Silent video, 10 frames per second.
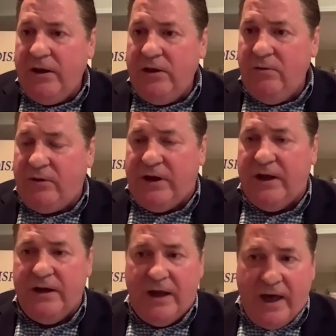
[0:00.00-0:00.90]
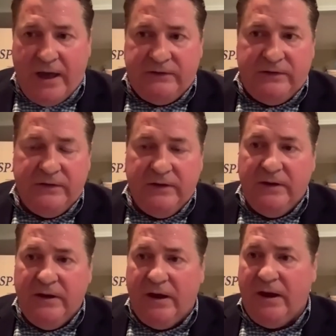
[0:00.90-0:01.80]
you cannot
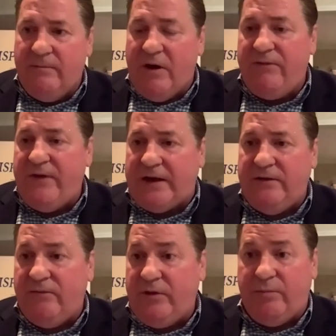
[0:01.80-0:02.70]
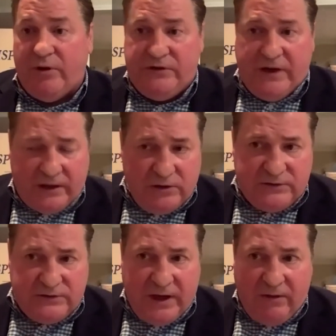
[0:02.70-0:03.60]
um, effectively protect
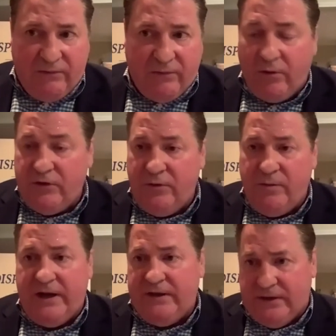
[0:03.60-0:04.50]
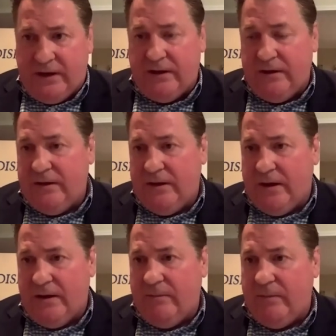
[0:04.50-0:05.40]
yourself or do anything
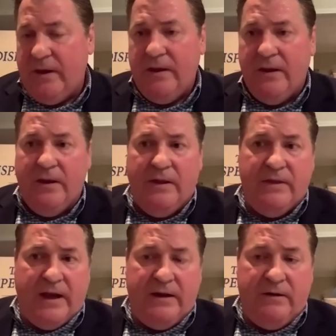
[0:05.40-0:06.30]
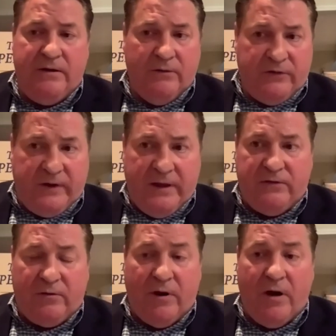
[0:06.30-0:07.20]
um, that goes
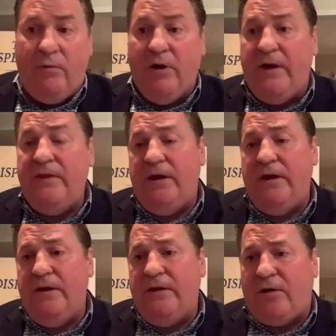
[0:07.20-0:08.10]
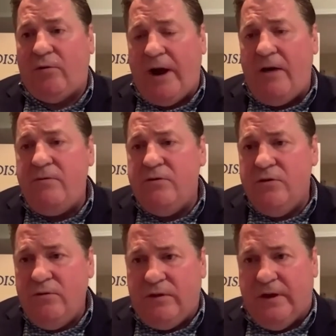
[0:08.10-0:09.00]
against the crown will. And the, the crown
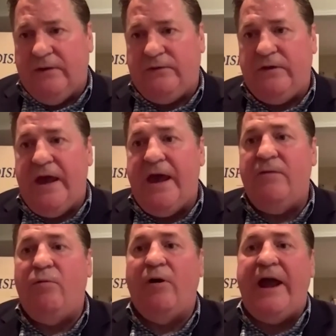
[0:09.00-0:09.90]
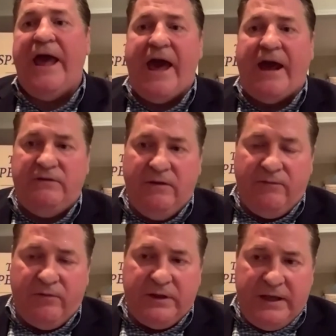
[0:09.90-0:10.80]
knew this and were
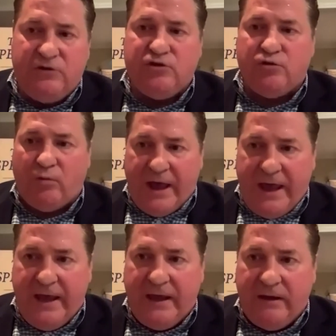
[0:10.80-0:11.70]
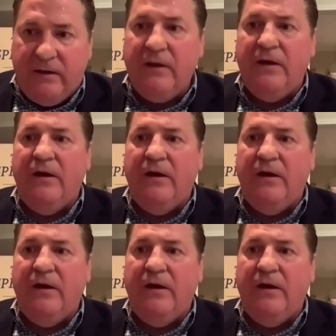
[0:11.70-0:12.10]
actively trying